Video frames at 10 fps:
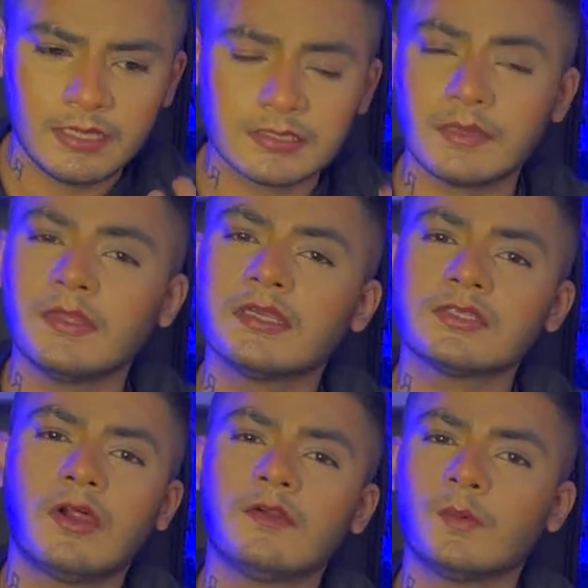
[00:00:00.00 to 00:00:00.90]
something is
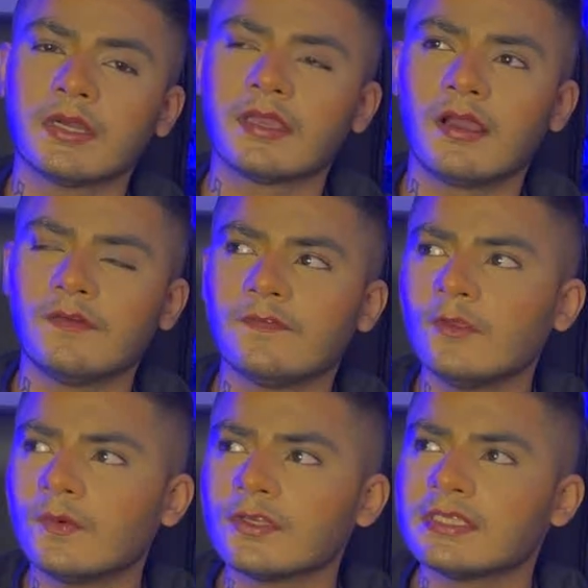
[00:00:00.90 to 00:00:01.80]
not working out for
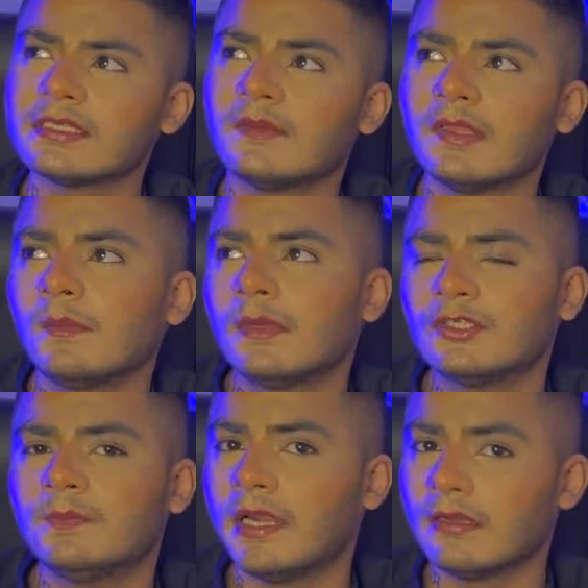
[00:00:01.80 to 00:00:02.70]
you, because there's something
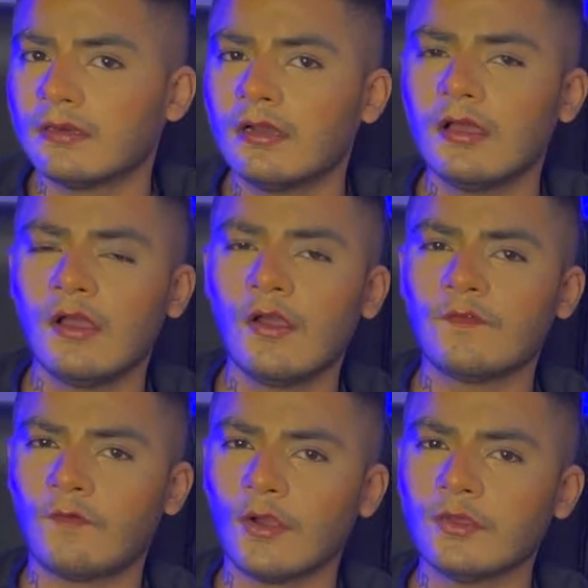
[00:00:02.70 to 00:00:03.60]
much better
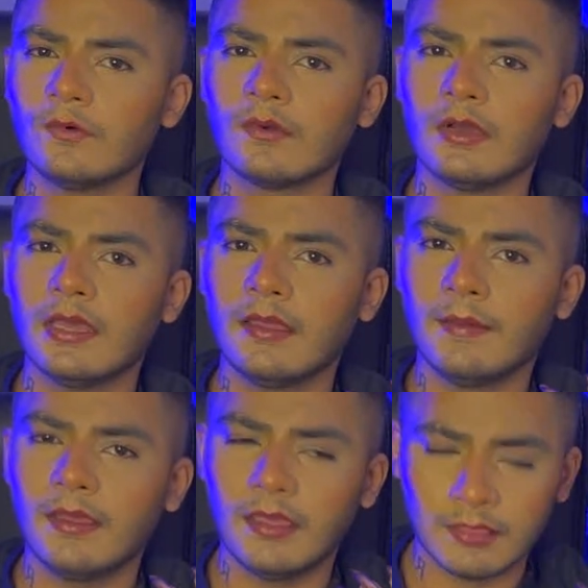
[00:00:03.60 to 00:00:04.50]
for you
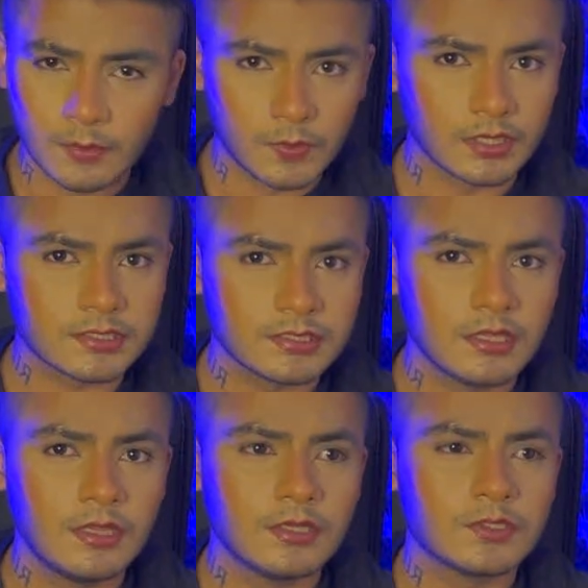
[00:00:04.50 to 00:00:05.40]
in the works.
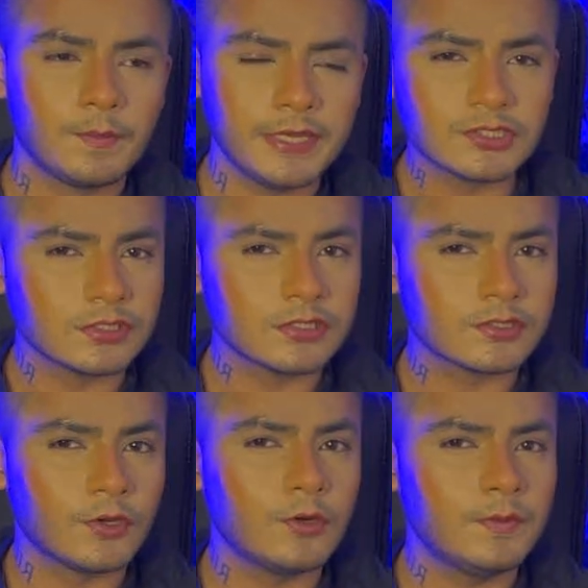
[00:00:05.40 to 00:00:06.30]
So patience is
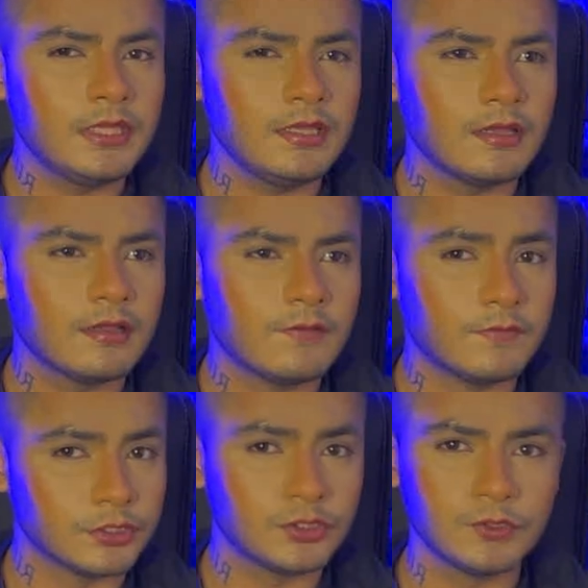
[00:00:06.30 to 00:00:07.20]
going to be
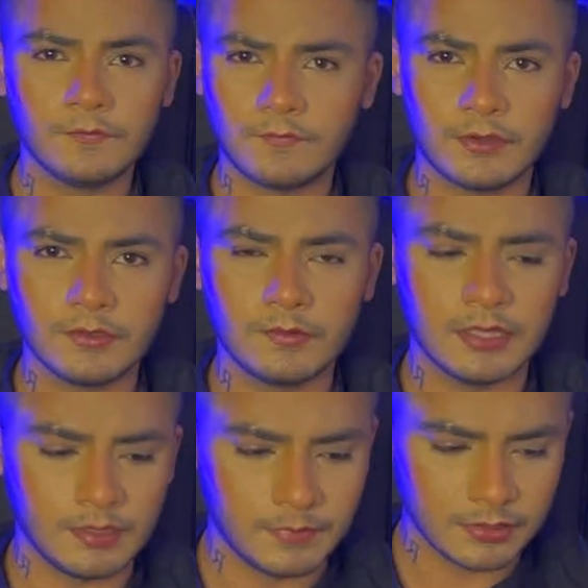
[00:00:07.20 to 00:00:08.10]
virtue for you in
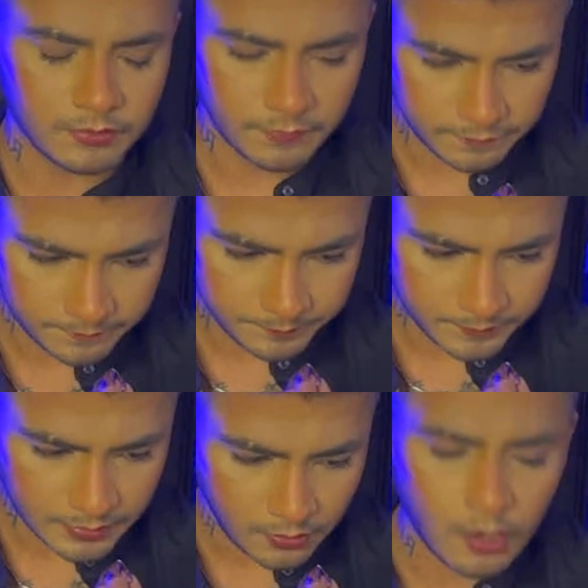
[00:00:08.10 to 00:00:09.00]
the month of
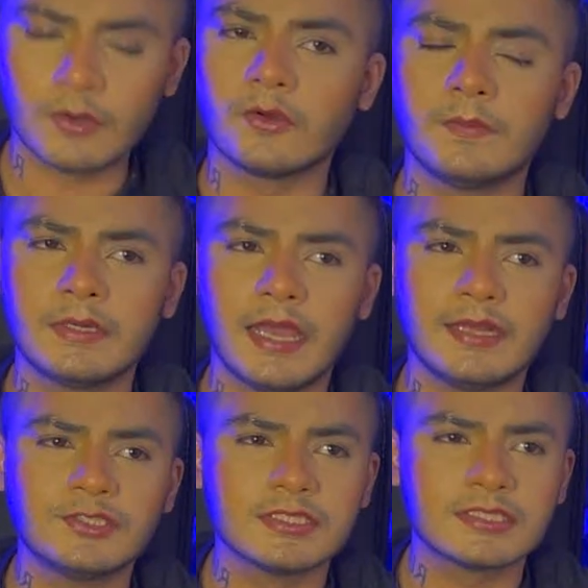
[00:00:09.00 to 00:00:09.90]
October.
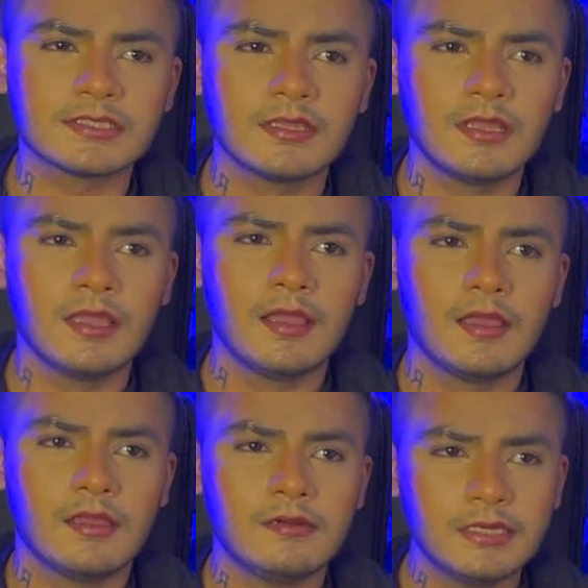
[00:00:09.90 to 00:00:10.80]
And just
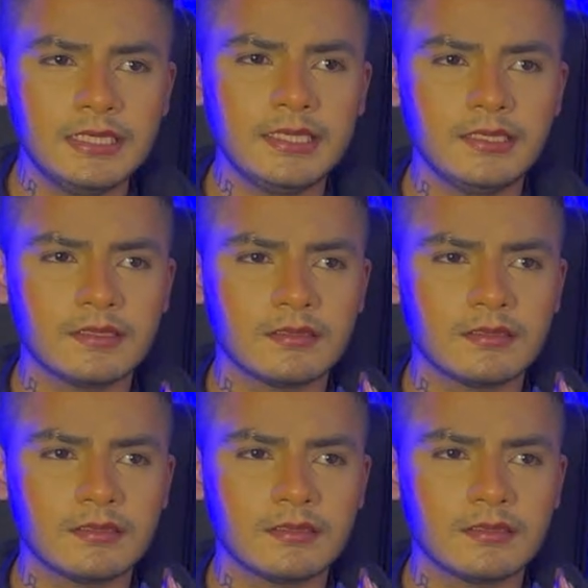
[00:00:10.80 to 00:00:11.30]
really,